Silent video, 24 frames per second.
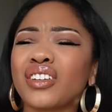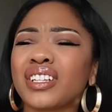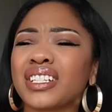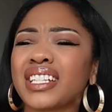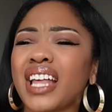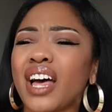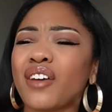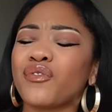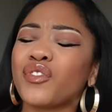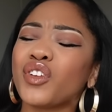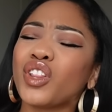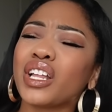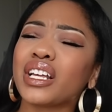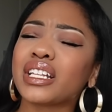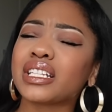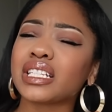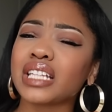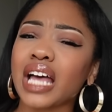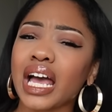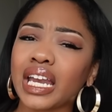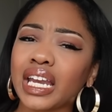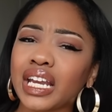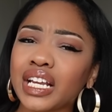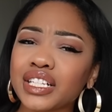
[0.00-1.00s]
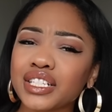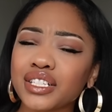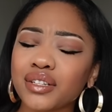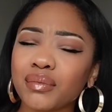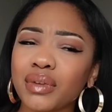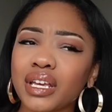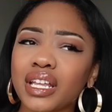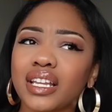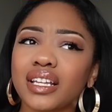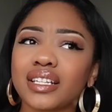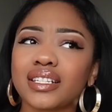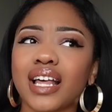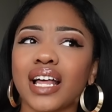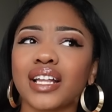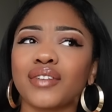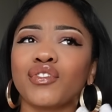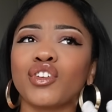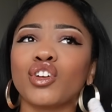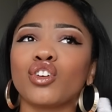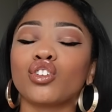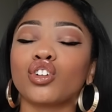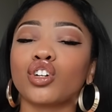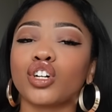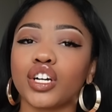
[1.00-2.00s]
does that feel exciting to me? Does that
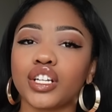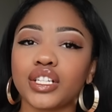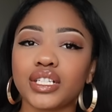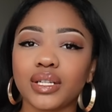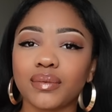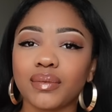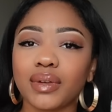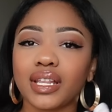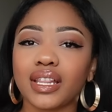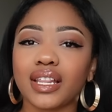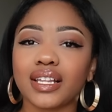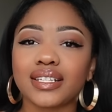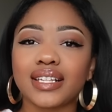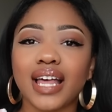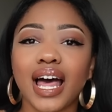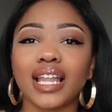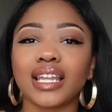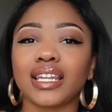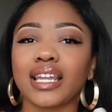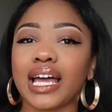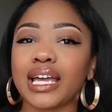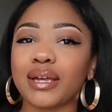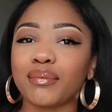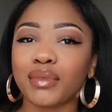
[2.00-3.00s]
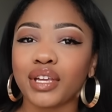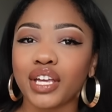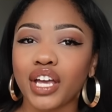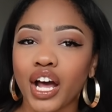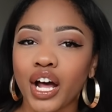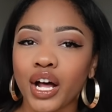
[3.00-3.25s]
feel good to me? Does that light me